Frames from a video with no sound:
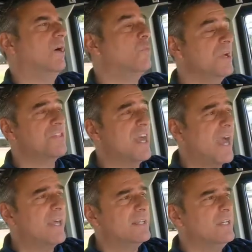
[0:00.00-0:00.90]
With
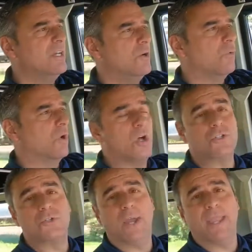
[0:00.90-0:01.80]
that, we're
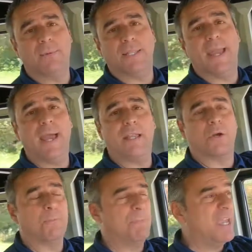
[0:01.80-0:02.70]
also able to add
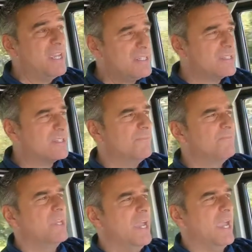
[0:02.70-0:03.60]
our bass,
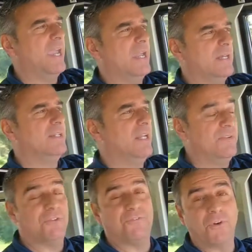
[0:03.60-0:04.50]
and
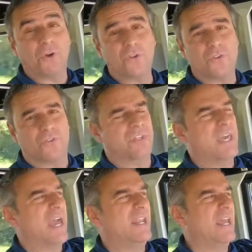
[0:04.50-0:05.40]
even further than
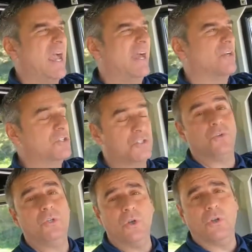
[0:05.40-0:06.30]
that, add our
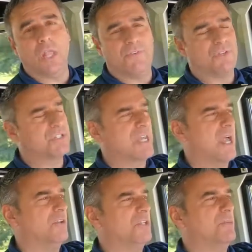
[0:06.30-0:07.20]
studio level
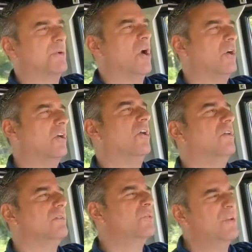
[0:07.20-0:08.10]
sound to the
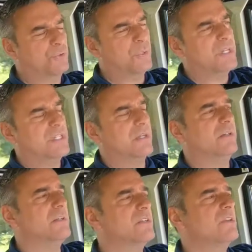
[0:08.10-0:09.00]
Bronco. So we have 3
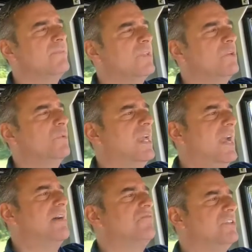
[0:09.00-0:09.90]
tiers. We
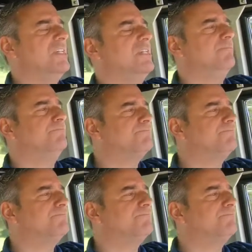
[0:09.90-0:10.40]
have the